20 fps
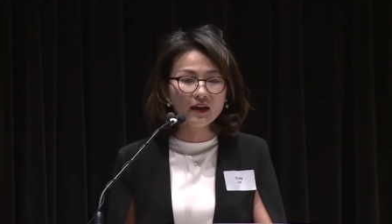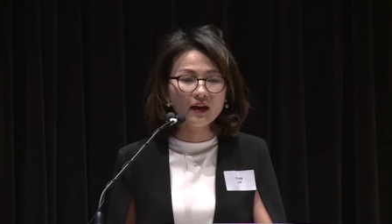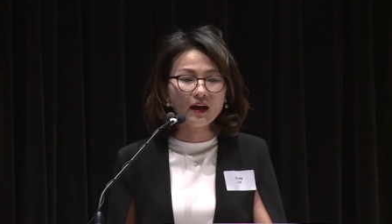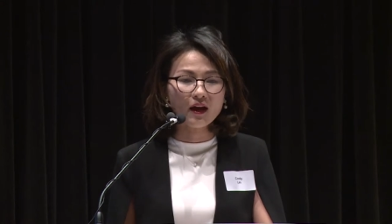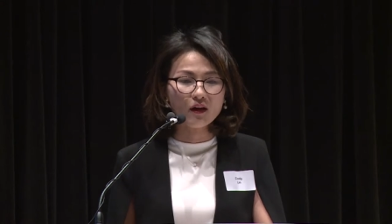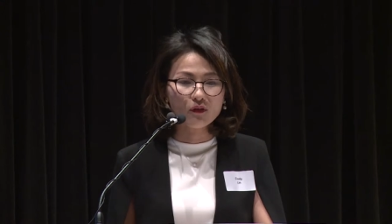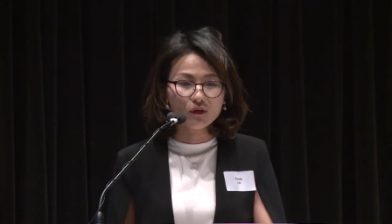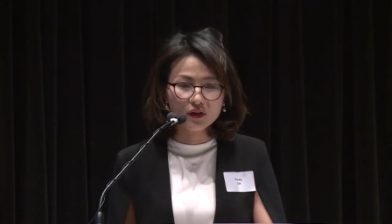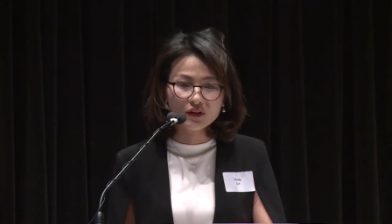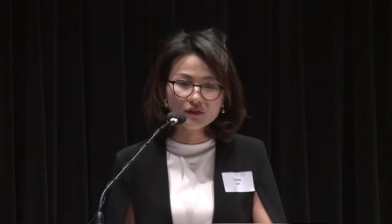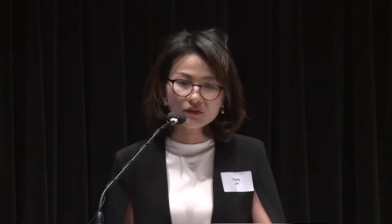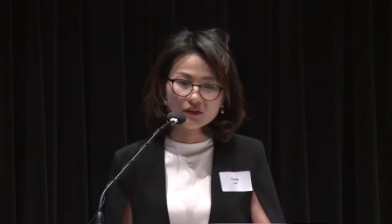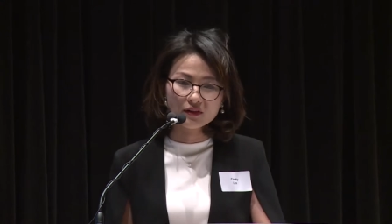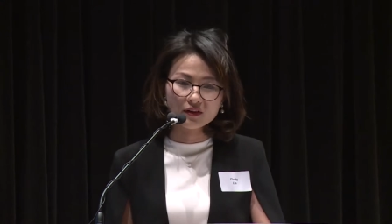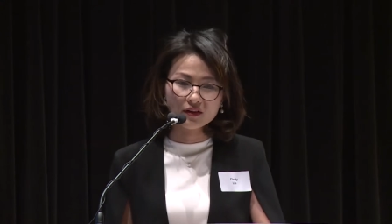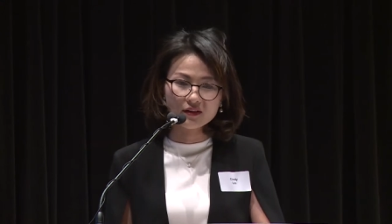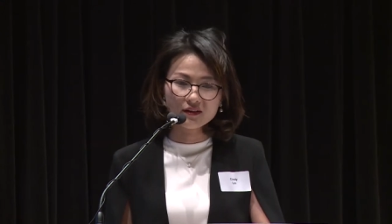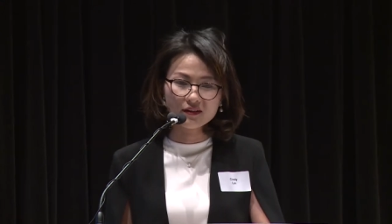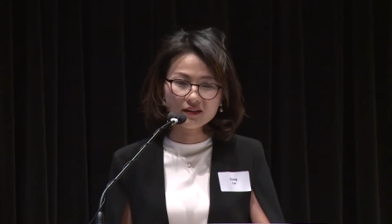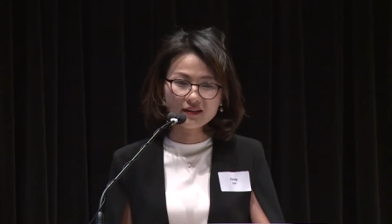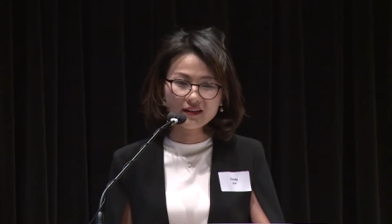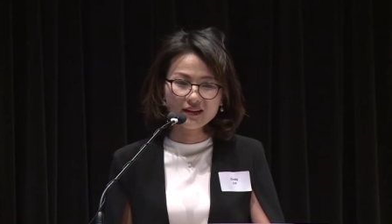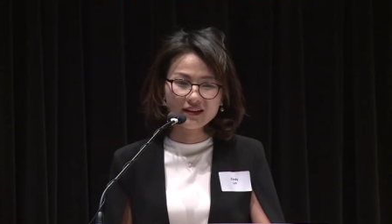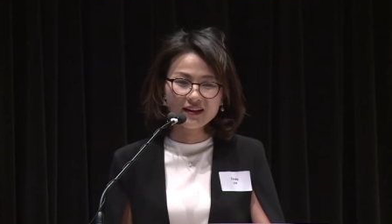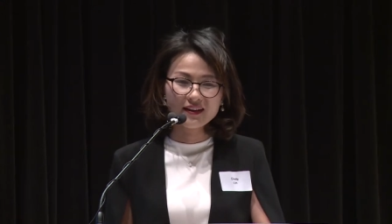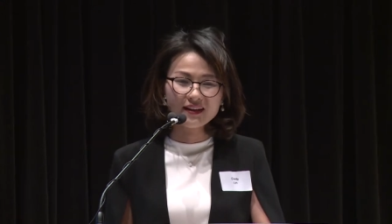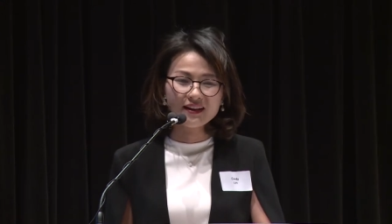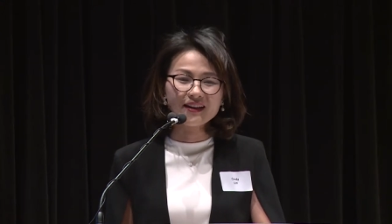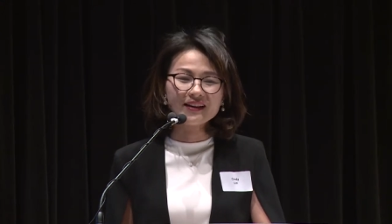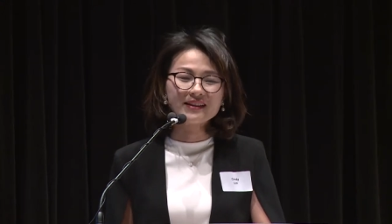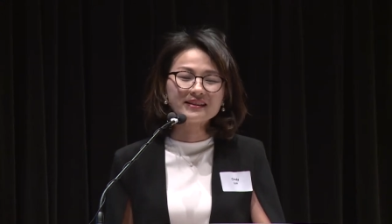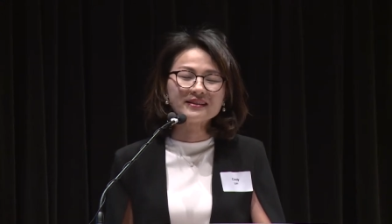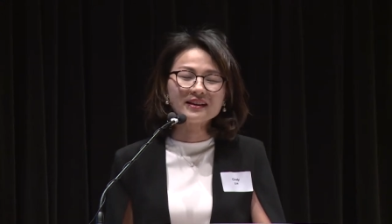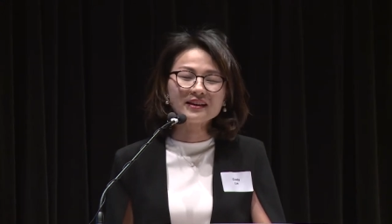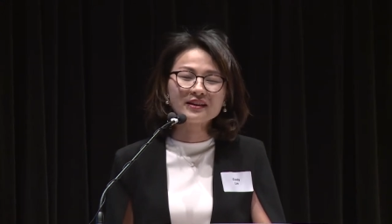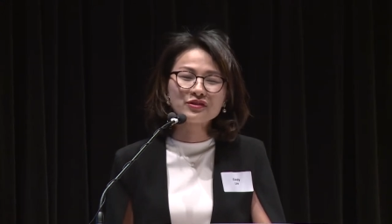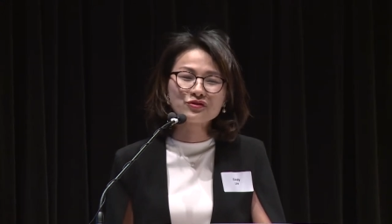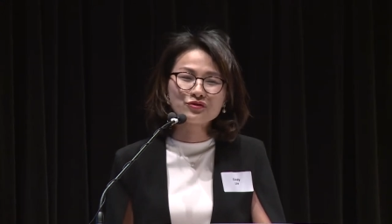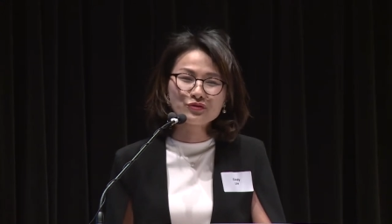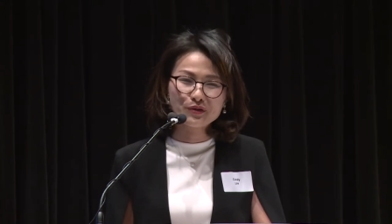However, it's
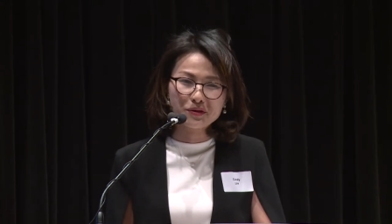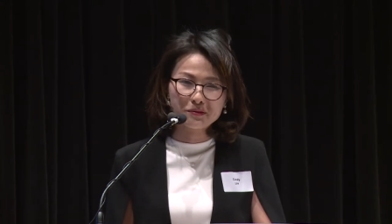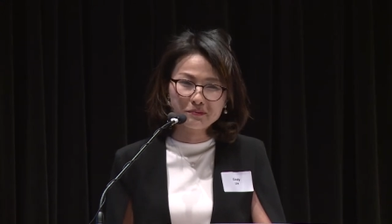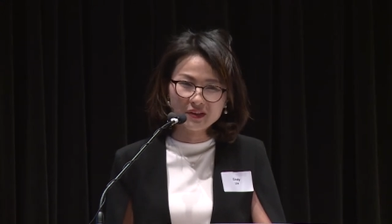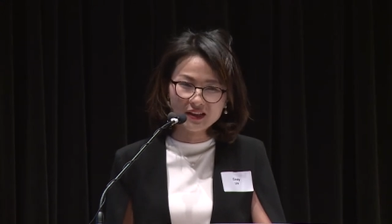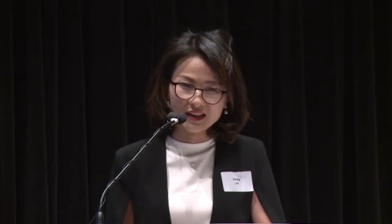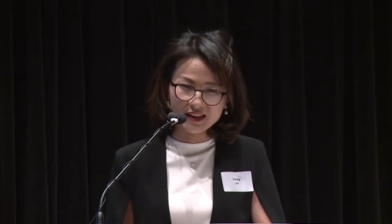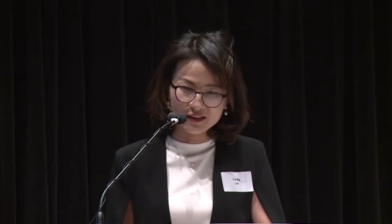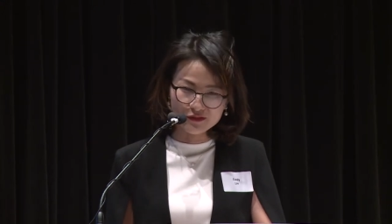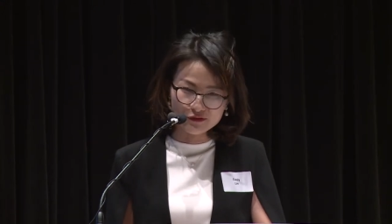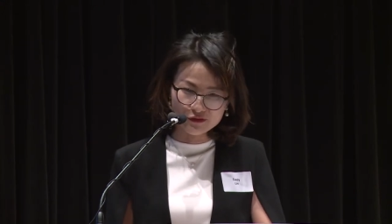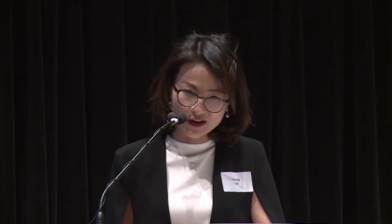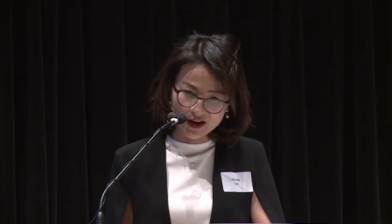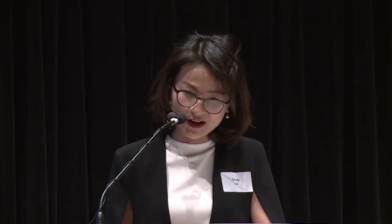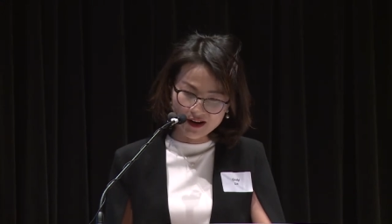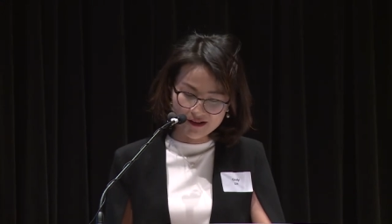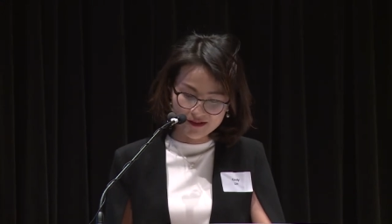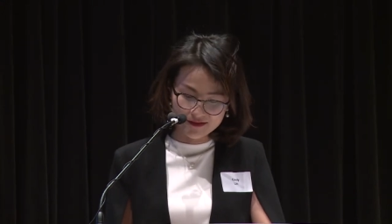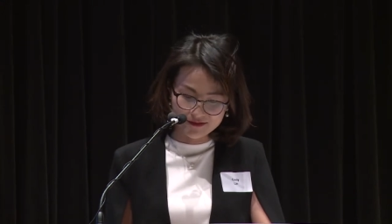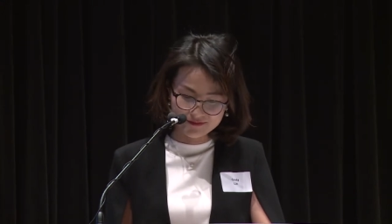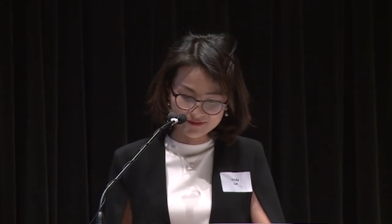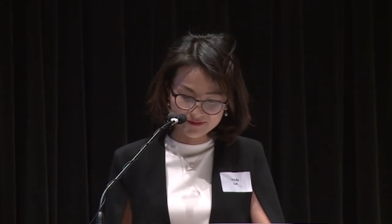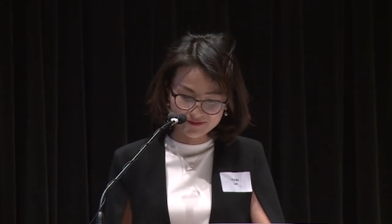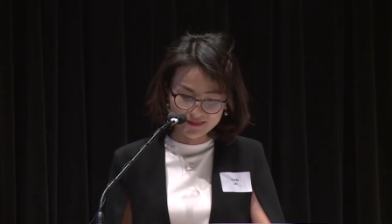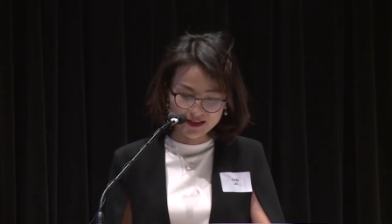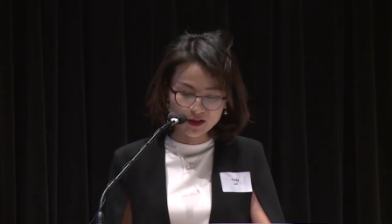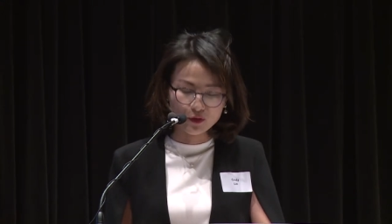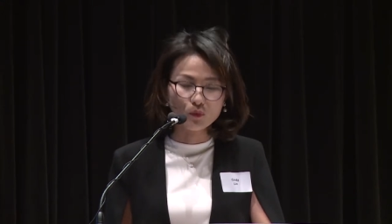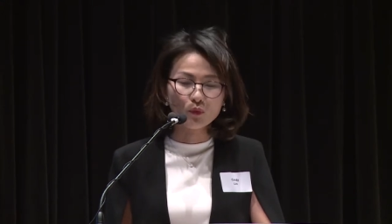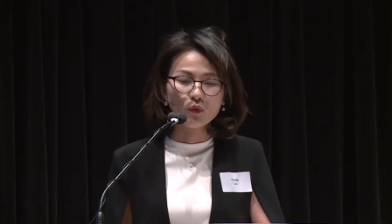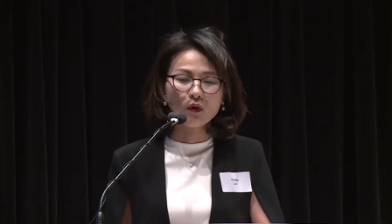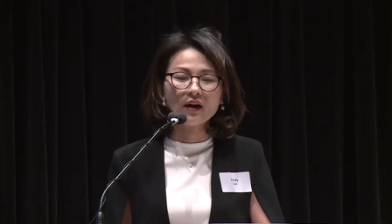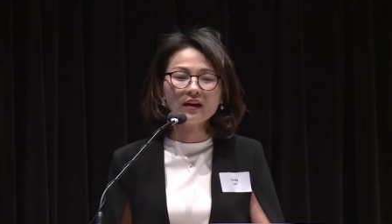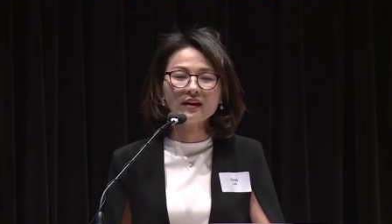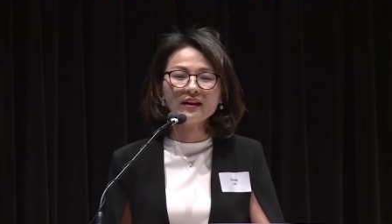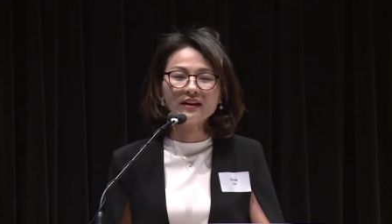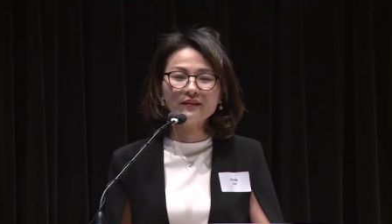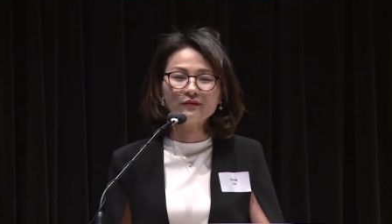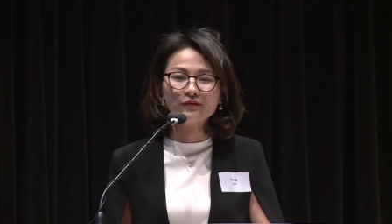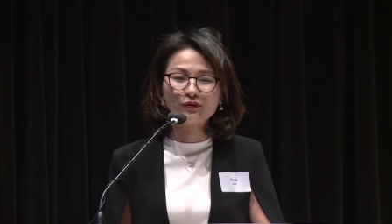extremely rare one
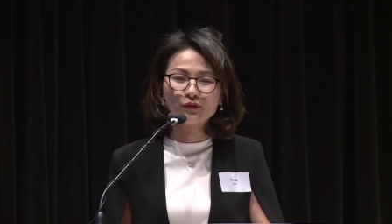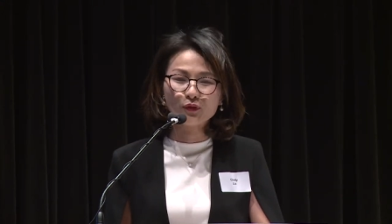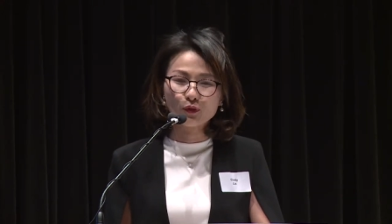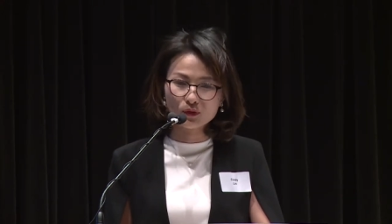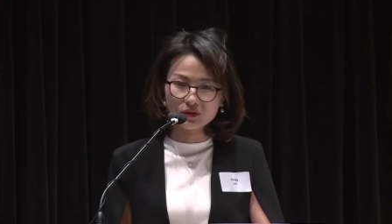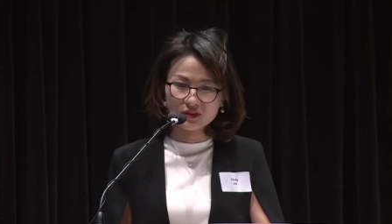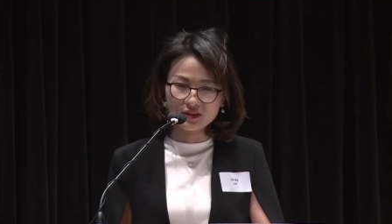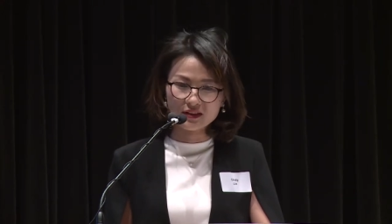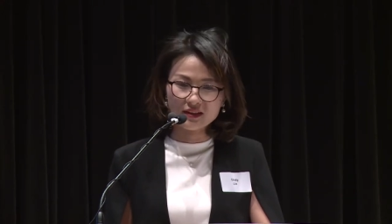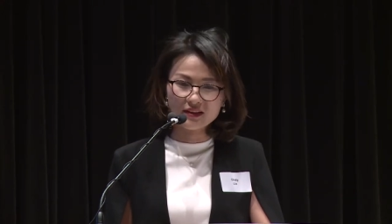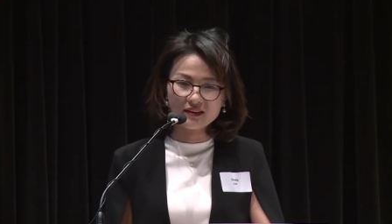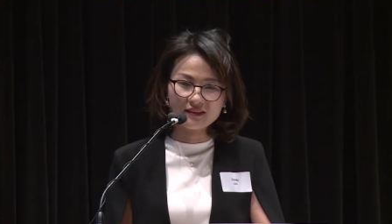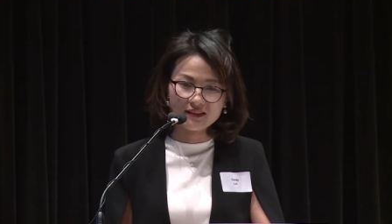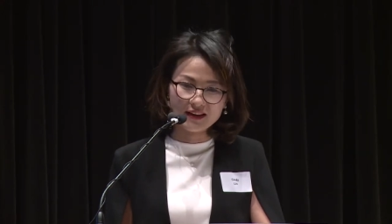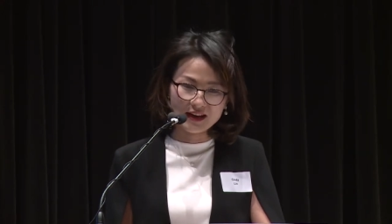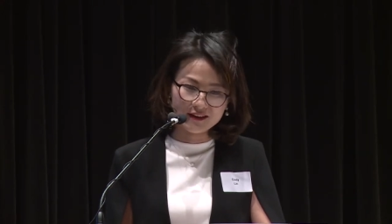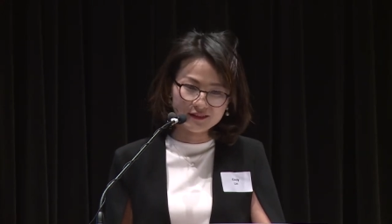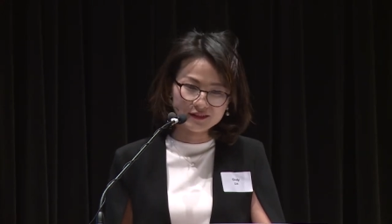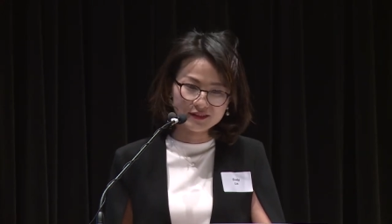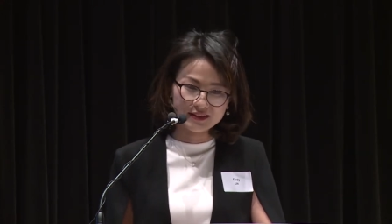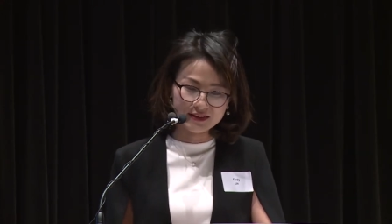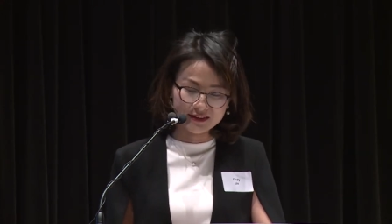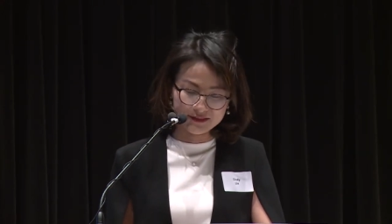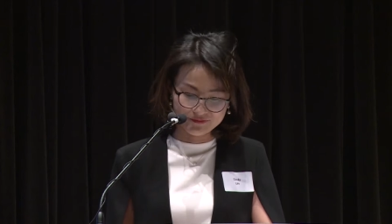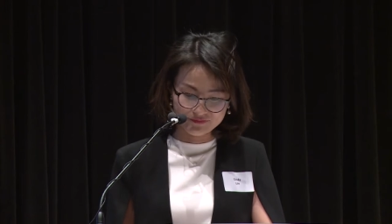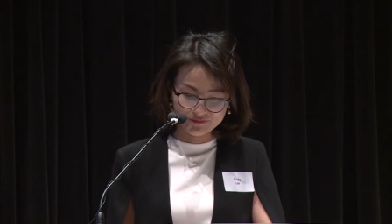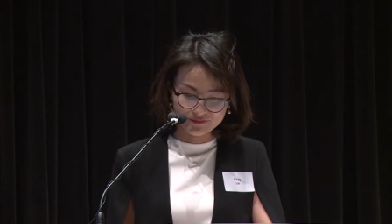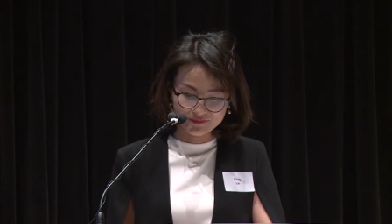in 40,000.